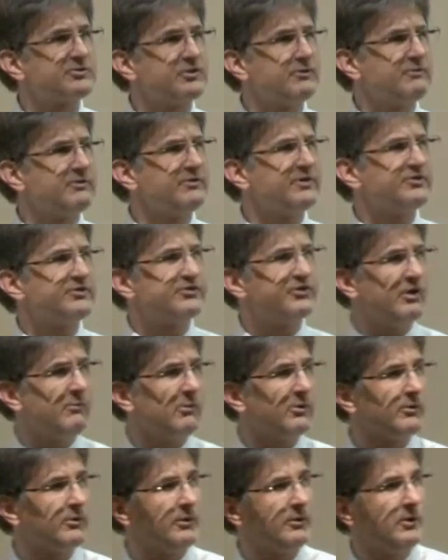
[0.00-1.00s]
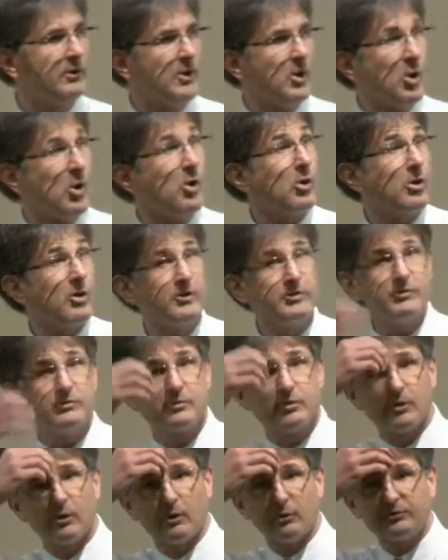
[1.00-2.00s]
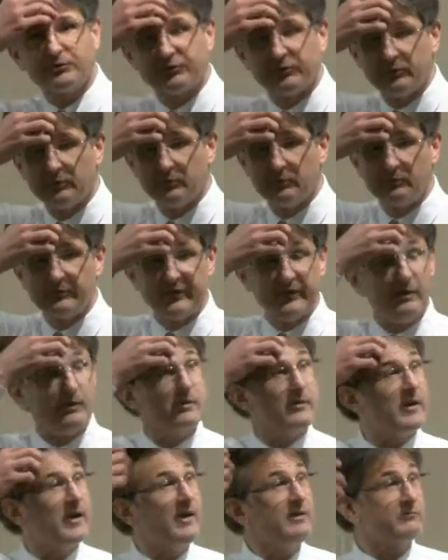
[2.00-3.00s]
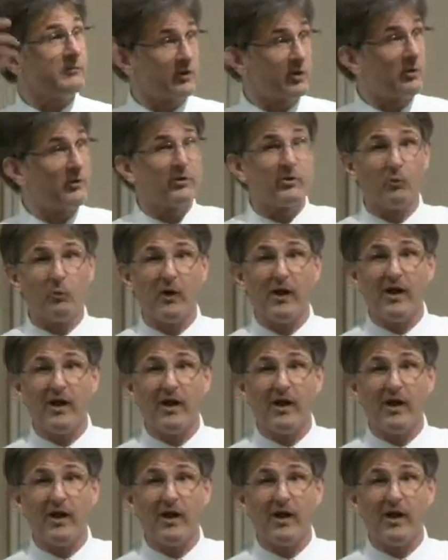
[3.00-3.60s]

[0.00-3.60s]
or something that's similar, or you go to the internet, go to the